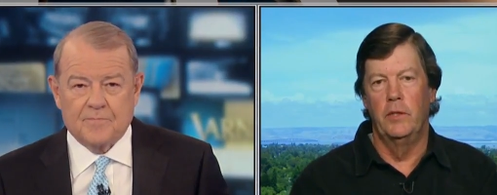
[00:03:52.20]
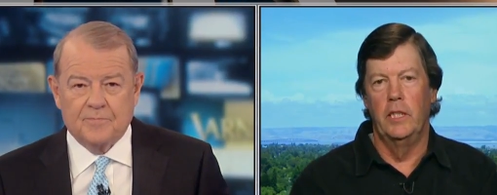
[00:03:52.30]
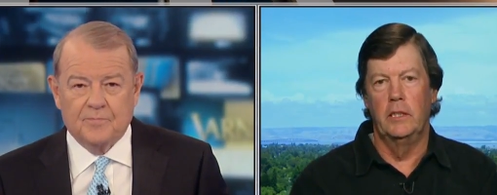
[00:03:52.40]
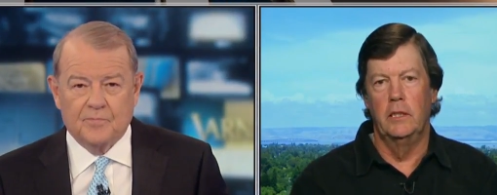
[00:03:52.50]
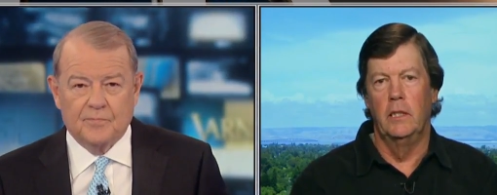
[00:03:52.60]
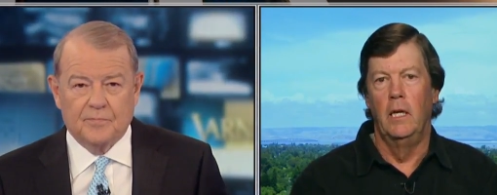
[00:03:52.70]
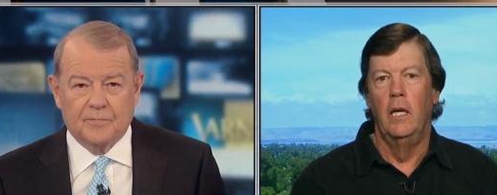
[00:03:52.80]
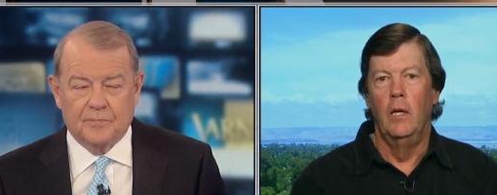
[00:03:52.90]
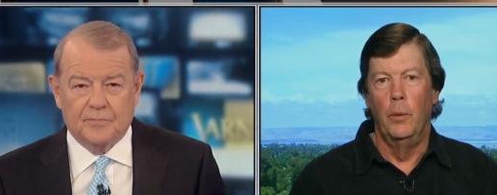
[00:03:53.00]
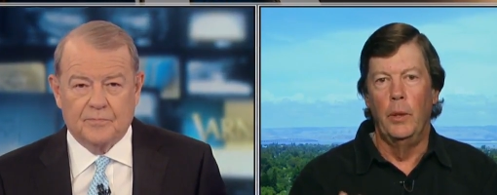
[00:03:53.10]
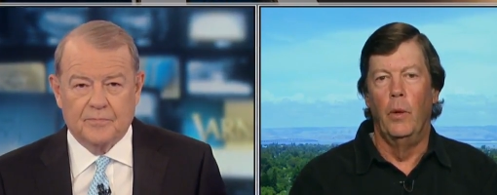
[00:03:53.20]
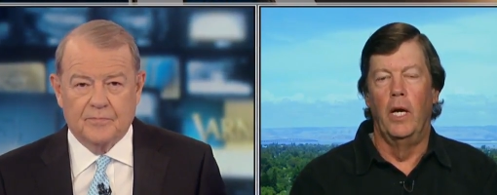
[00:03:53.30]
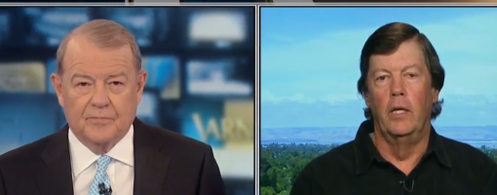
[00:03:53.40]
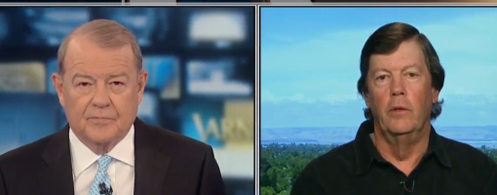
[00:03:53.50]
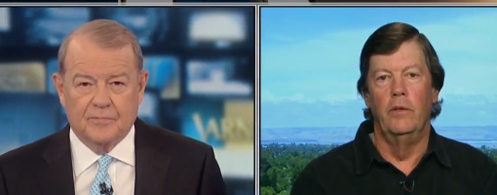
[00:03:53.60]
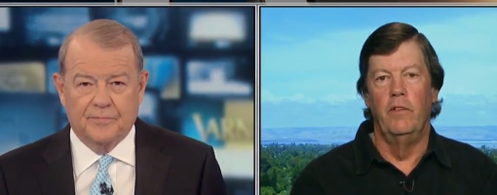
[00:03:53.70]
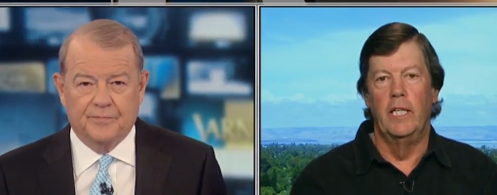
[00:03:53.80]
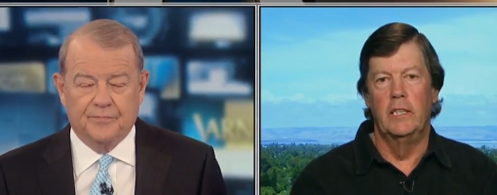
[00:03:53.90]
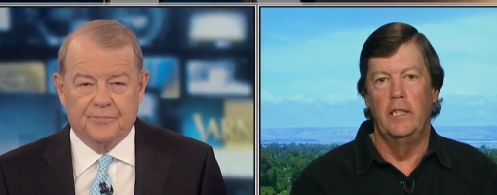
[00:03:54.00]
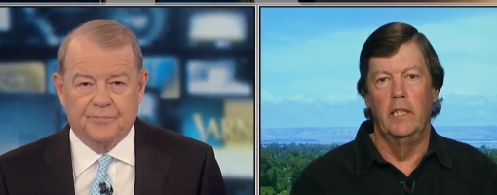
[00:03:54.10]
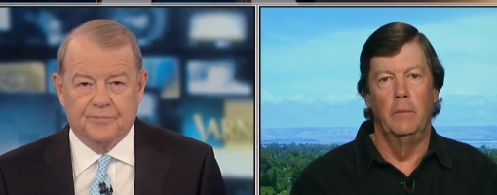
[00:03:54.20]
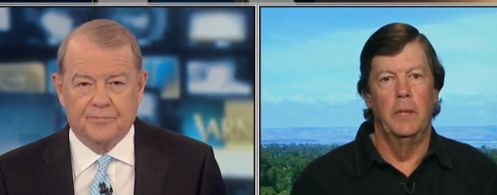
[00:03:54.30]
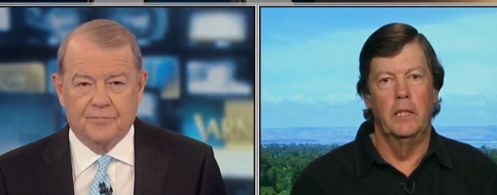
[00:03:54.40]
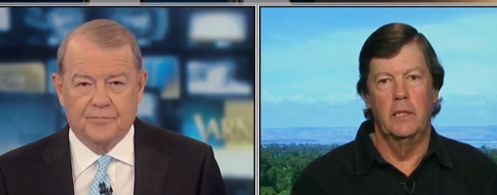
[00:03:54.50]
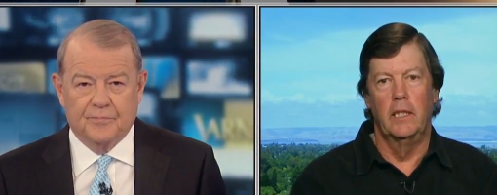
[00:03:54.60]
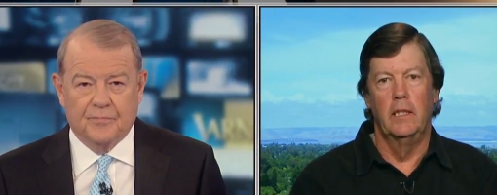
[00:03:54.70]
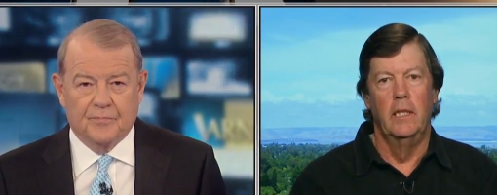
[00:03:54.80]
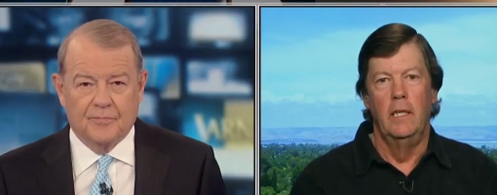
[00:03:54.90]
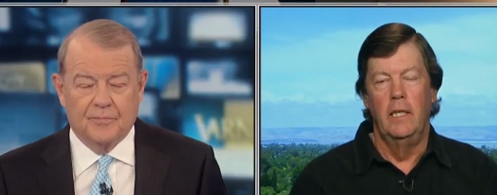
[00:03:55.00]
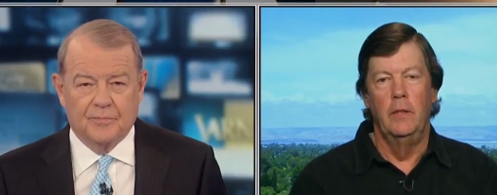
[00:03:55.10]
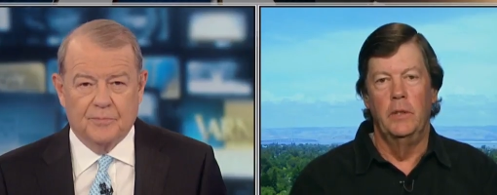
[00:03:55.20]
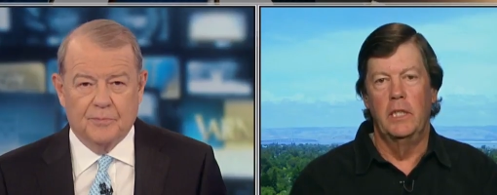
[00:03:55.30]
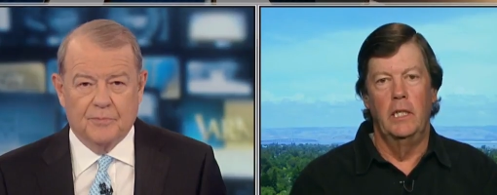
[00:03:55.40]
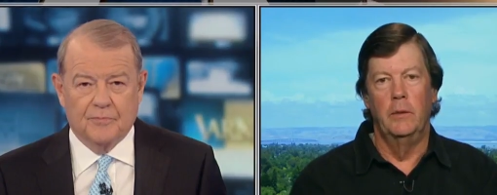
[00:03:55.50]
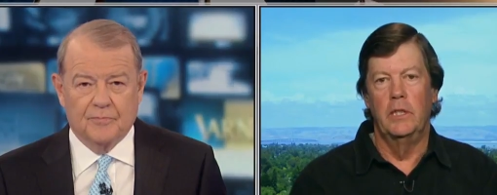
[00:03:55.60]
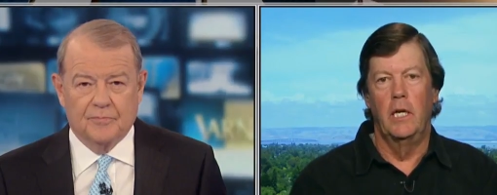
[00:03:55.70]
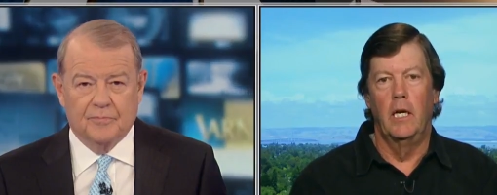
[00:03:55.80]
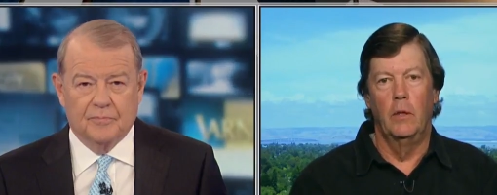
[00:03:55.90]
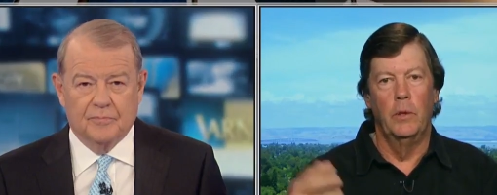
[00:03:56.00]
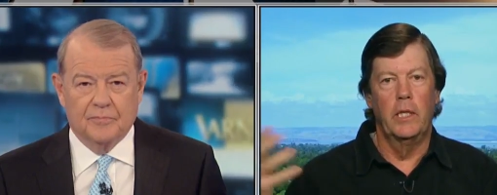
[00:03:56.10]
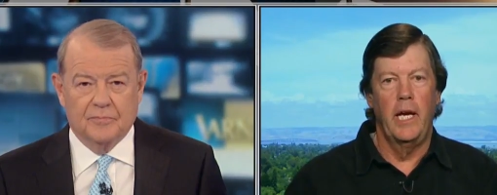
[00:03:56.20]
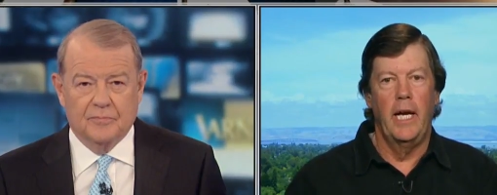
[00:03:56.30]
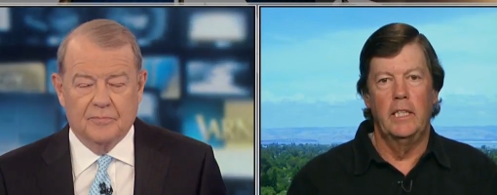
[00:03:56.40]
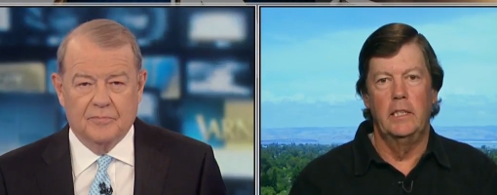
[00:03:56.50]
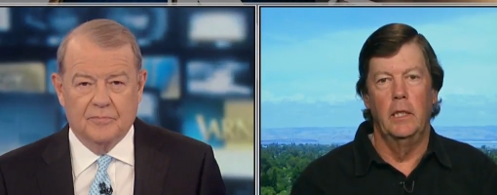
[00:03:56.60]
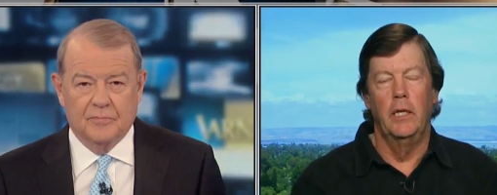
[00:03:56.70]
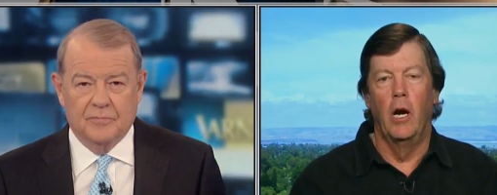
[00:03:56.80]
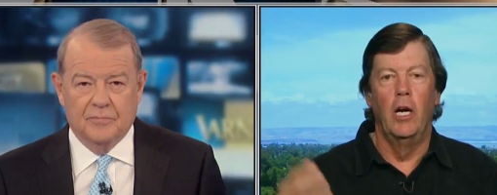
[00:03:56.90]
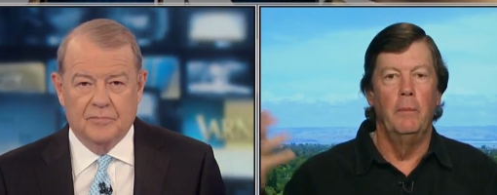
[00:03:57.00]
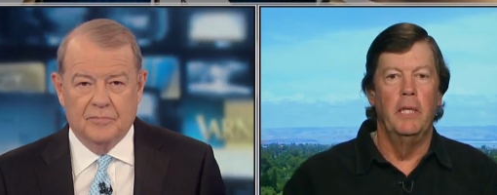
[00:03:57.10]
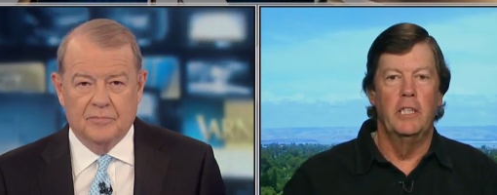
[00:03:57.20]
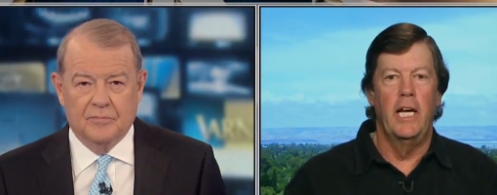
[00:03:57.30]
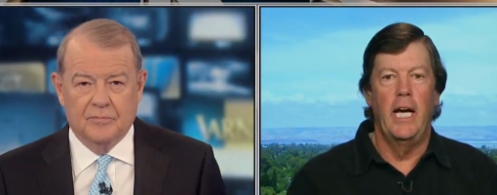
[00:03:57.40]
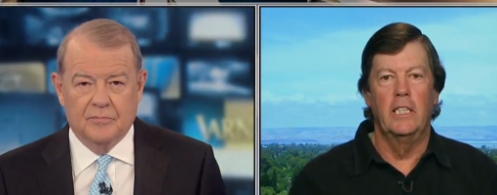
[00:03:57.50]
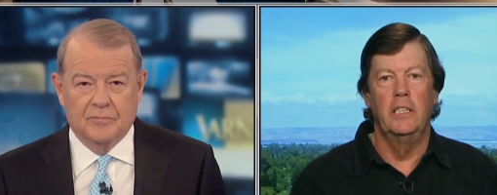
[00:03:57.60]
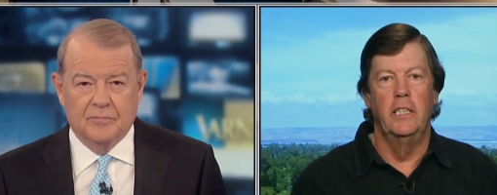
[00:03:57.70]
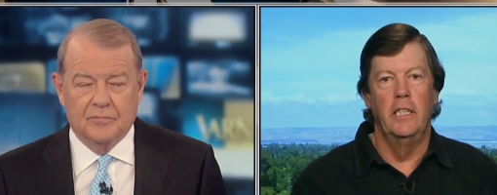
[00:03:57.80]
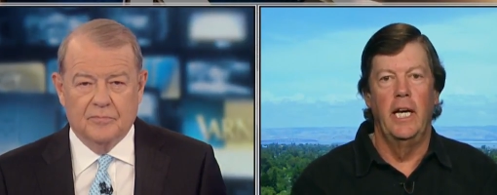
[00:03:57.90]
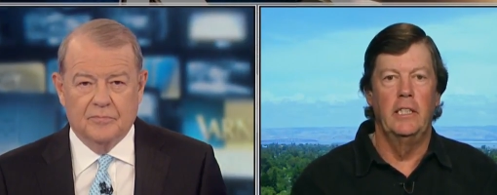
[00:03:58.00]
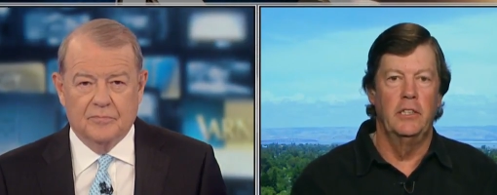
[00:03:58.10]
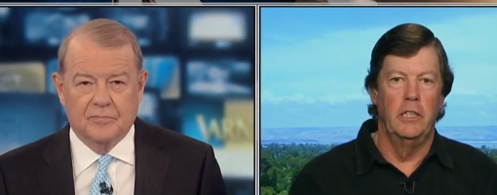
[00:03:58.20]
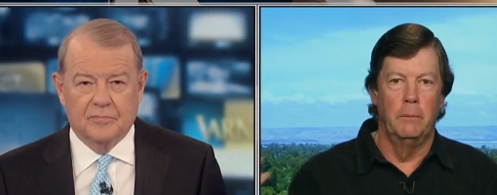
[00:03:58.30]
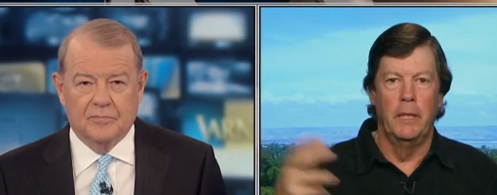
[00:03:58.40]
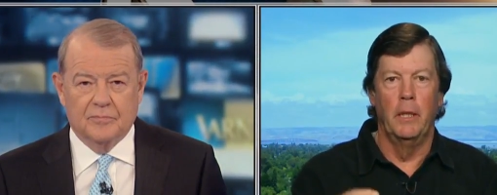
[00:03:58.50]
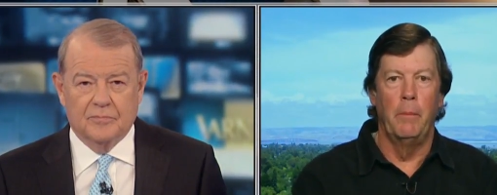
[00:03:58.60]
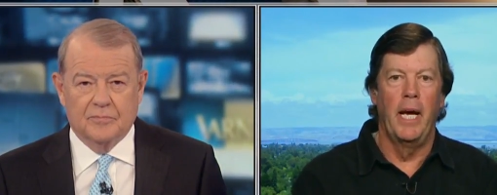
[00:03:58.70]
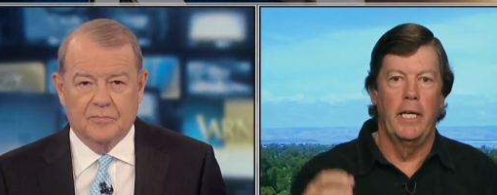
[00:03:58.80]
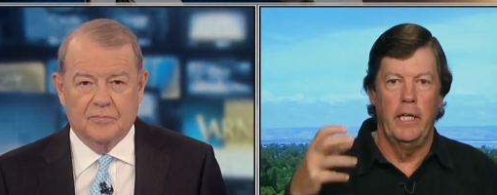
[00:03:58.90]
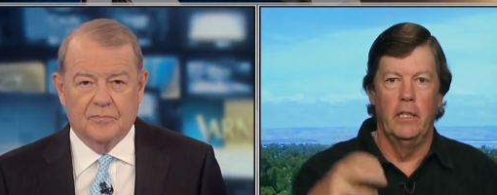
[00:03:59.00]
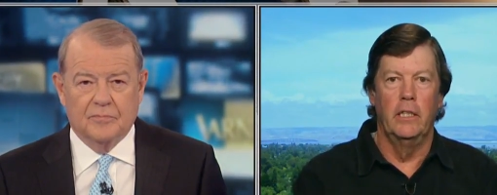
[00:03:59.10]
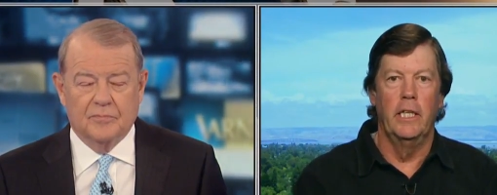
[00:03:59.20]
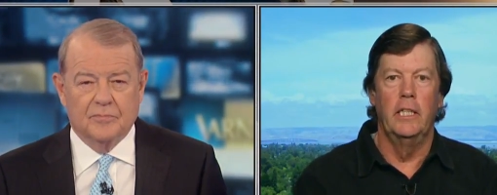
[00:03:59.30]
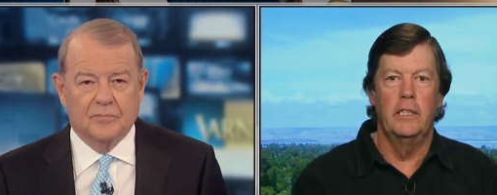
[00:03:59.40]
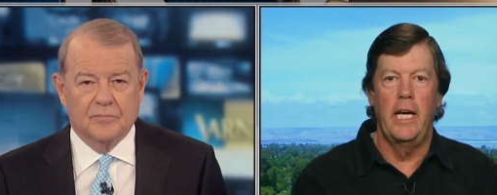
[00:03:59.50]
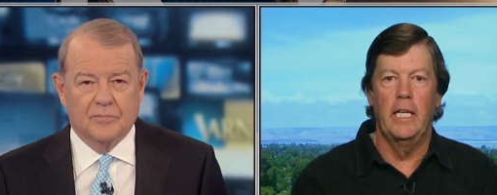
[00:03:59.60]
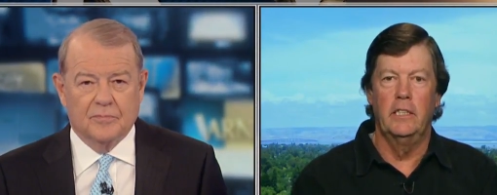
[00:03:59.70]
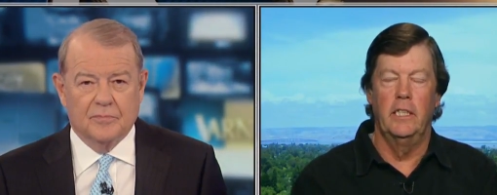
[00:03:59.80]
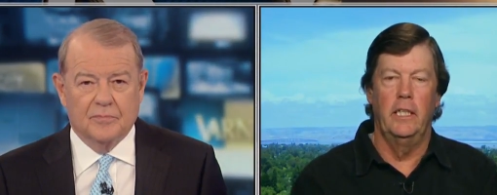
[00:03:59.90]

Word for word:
Speaker 1: for this, and we wanted to invest here, but uh, it was it was hard with cash that had already been taxed internationally to bring it back here and get it taxed